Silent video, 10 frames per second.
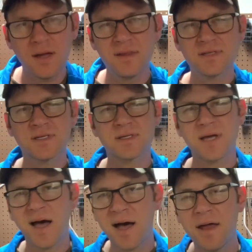this is
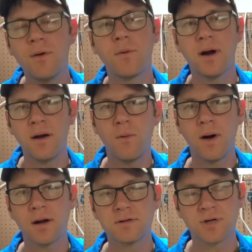kind of where I
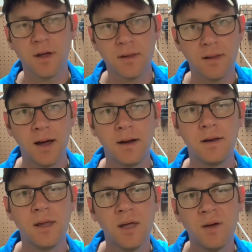want to draw the line,
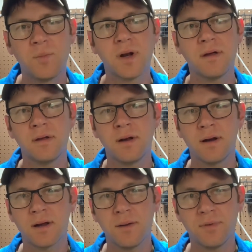but I'll hit on a
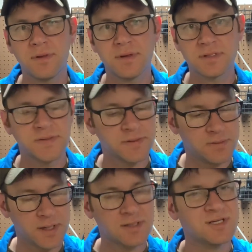couple of things real
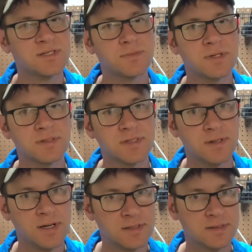quick. Just some
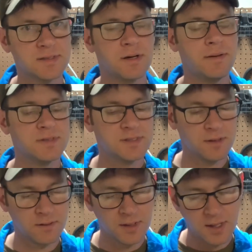considerations, right?
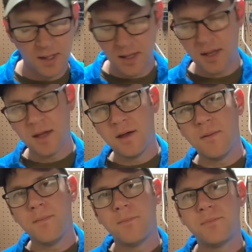So
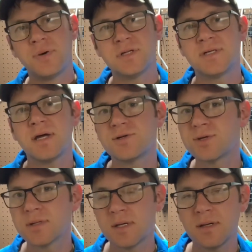
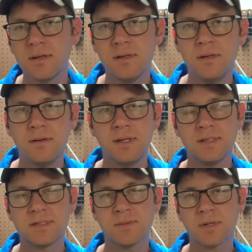potentially you need
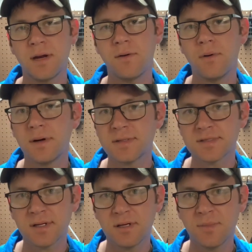some kind of ordnance
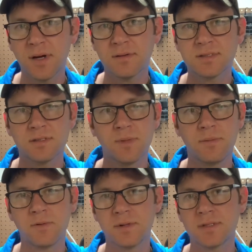on your belt. So maybe
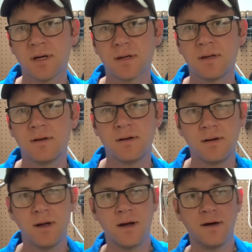we're talking
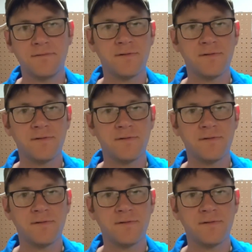frag